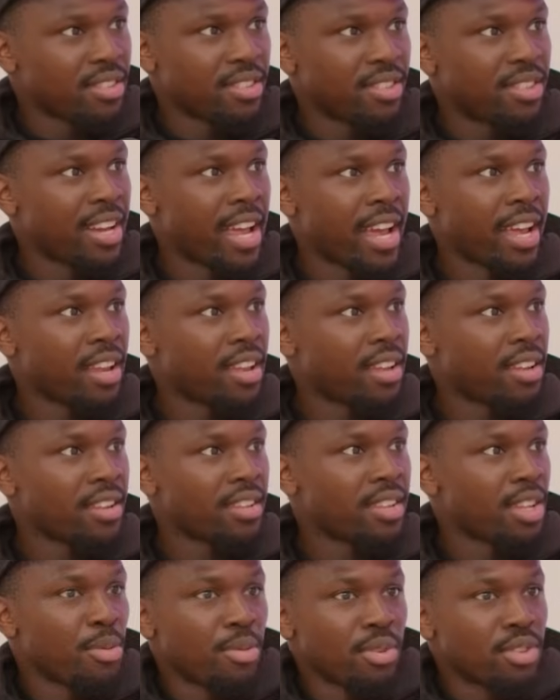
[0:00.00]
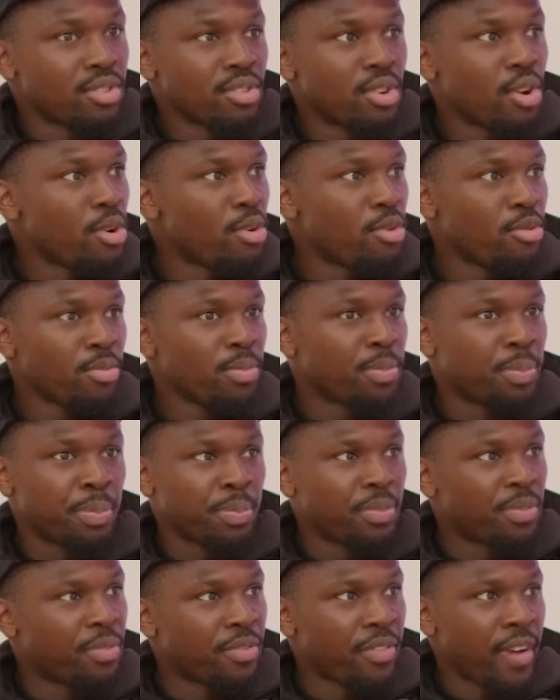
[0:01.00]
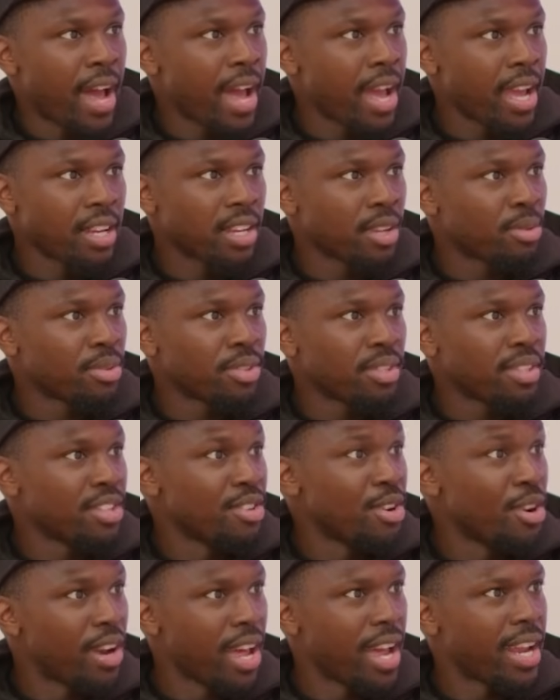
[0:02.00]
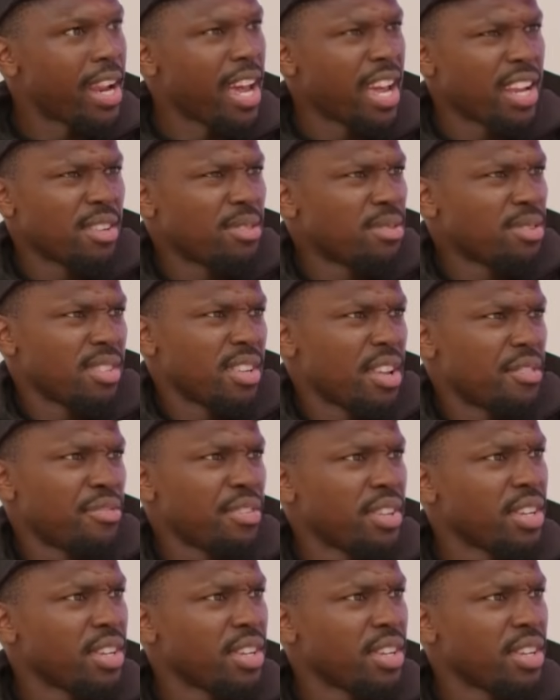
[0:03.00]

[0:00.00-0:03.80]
like there was no fight. There was, that. There was nothing.